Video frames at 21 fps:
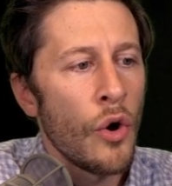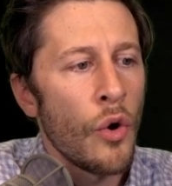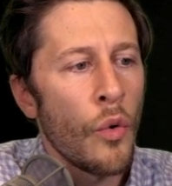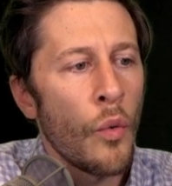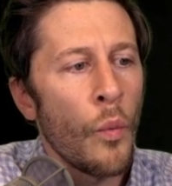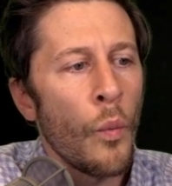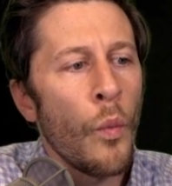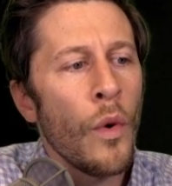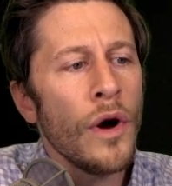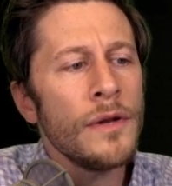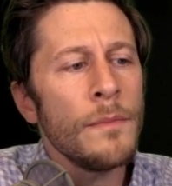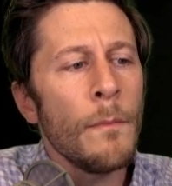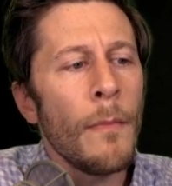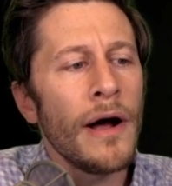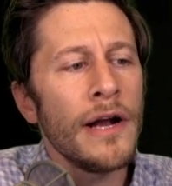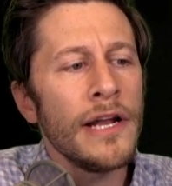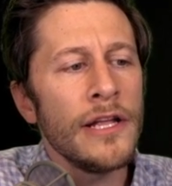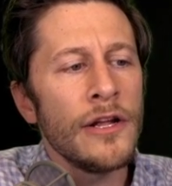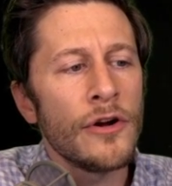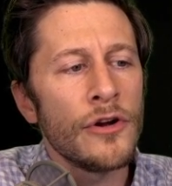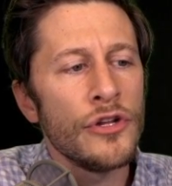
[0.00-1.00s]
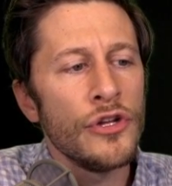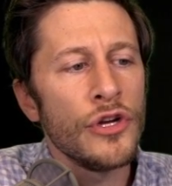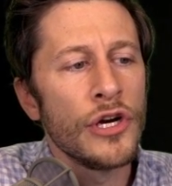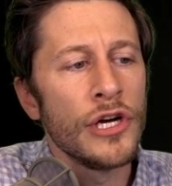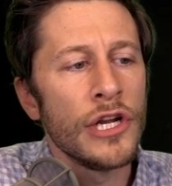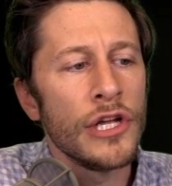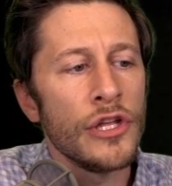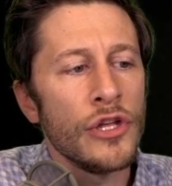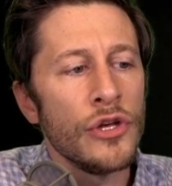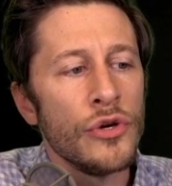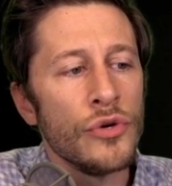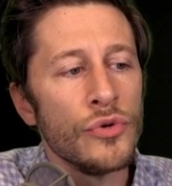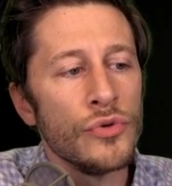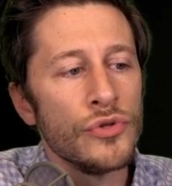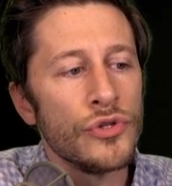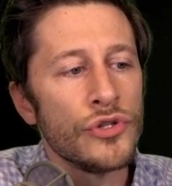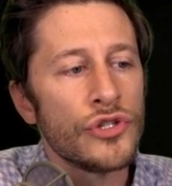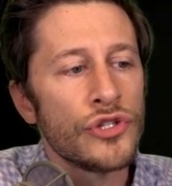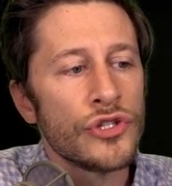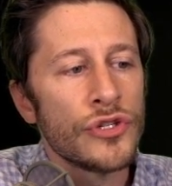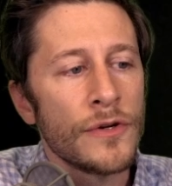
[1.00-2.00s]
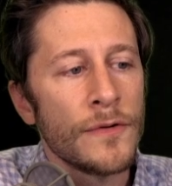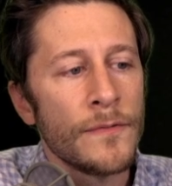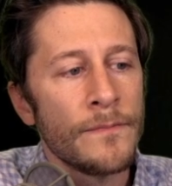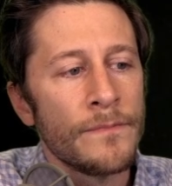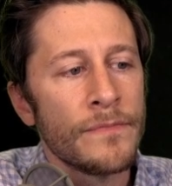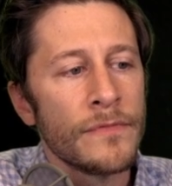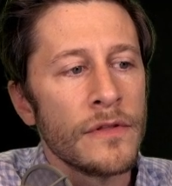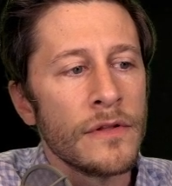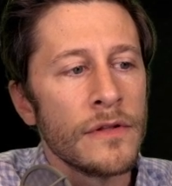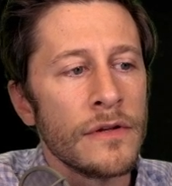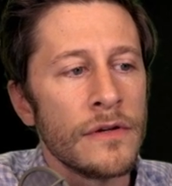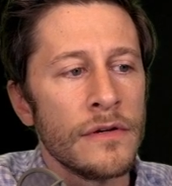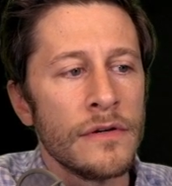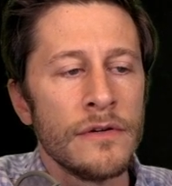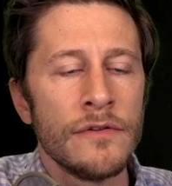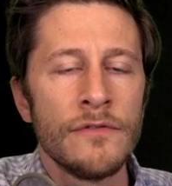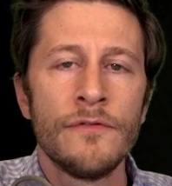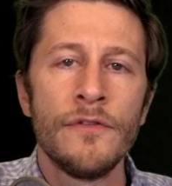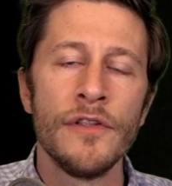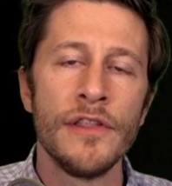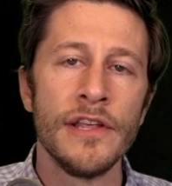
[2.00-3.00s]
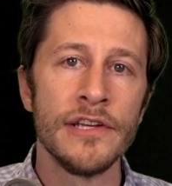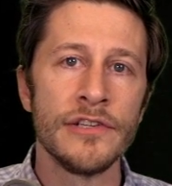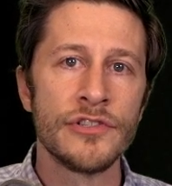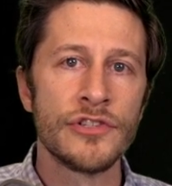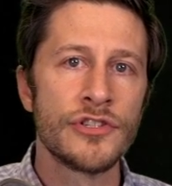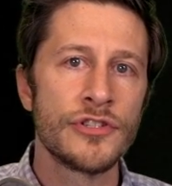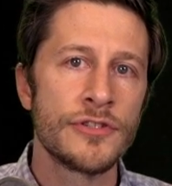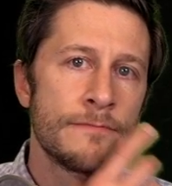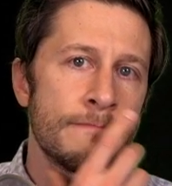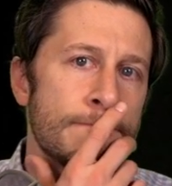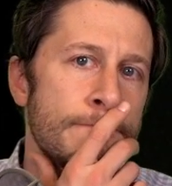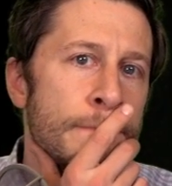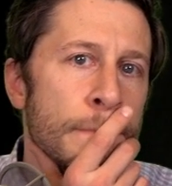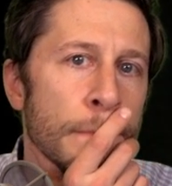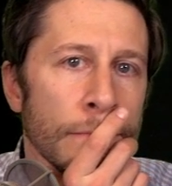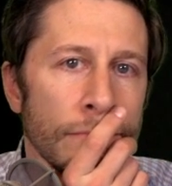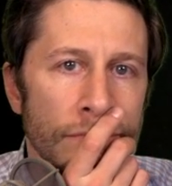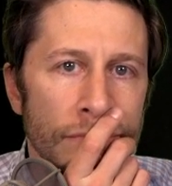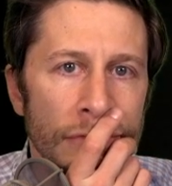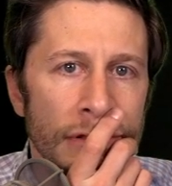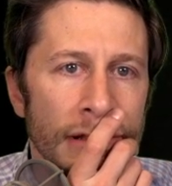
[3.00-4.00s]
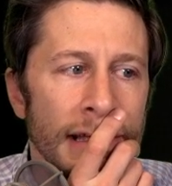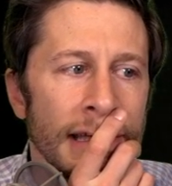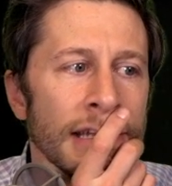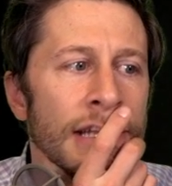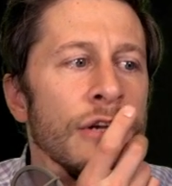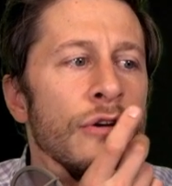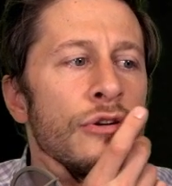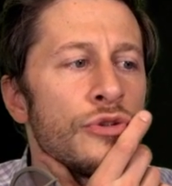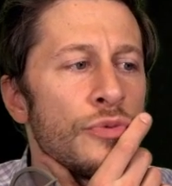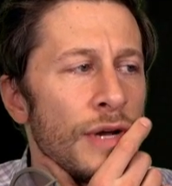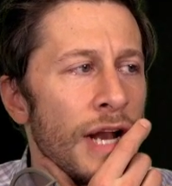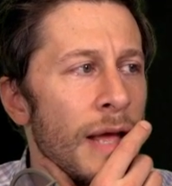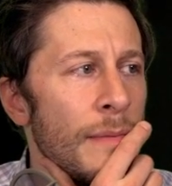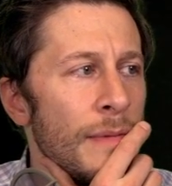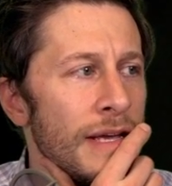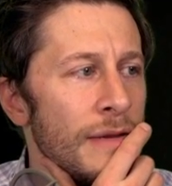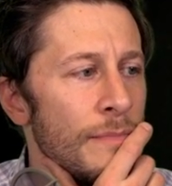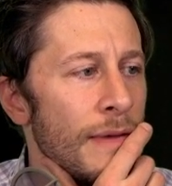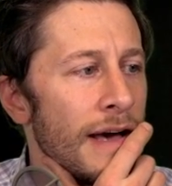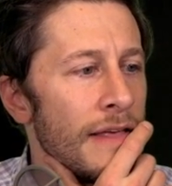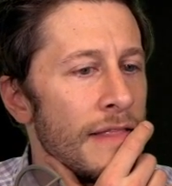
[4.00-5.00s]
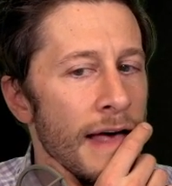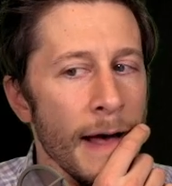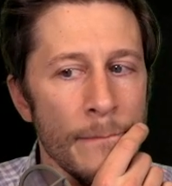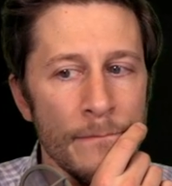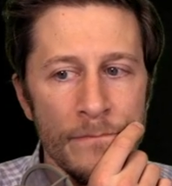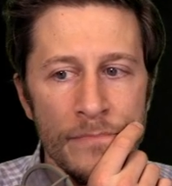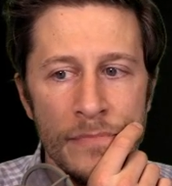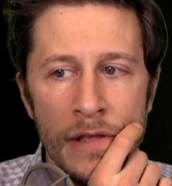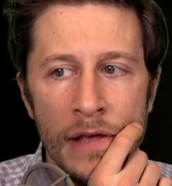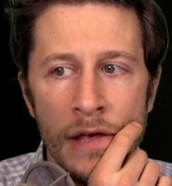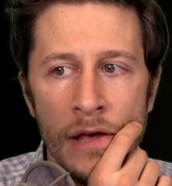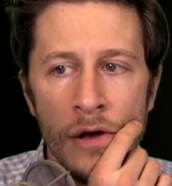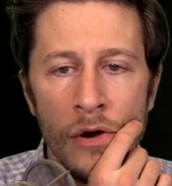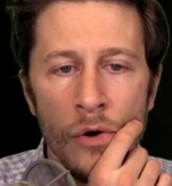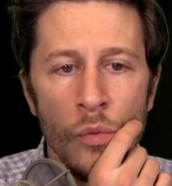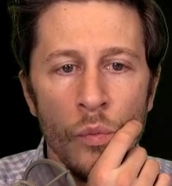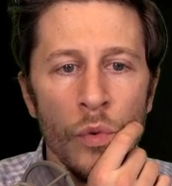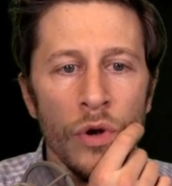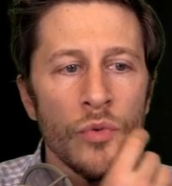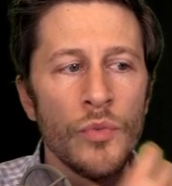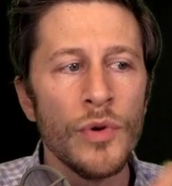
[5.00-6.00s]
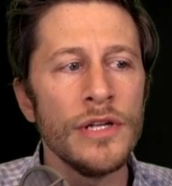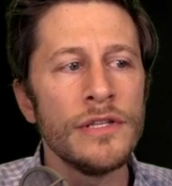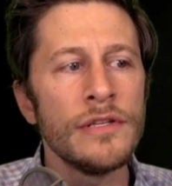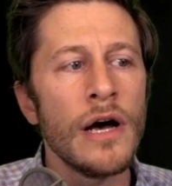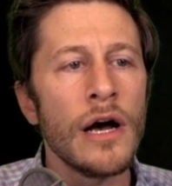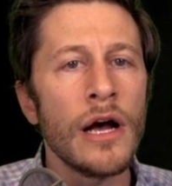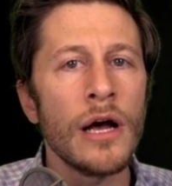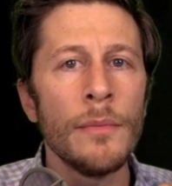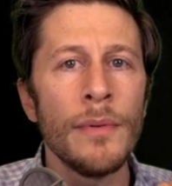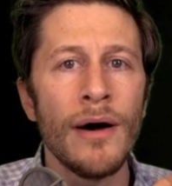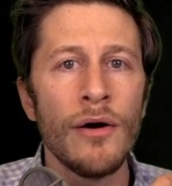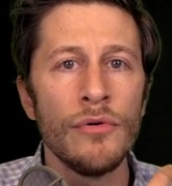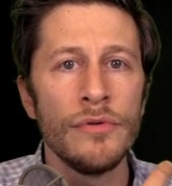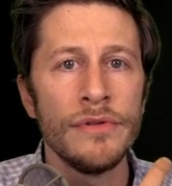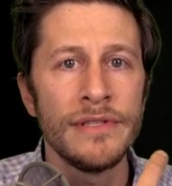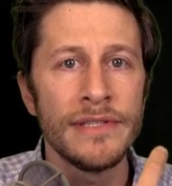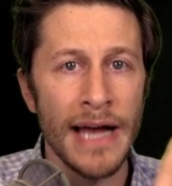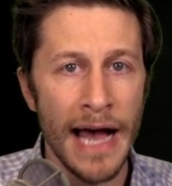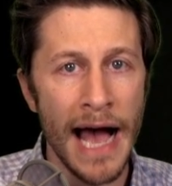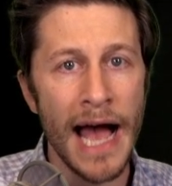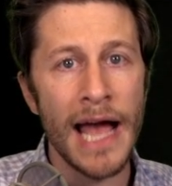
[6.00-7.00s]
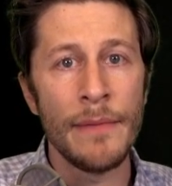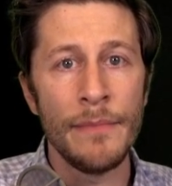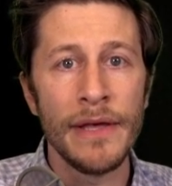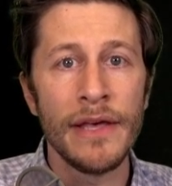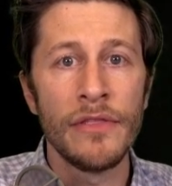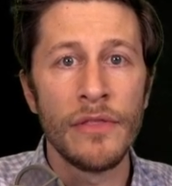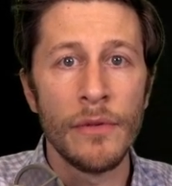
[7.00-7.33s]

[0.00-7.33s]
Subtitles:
What money are you going to use for this? And here's what I mean by that. When we talk about timing the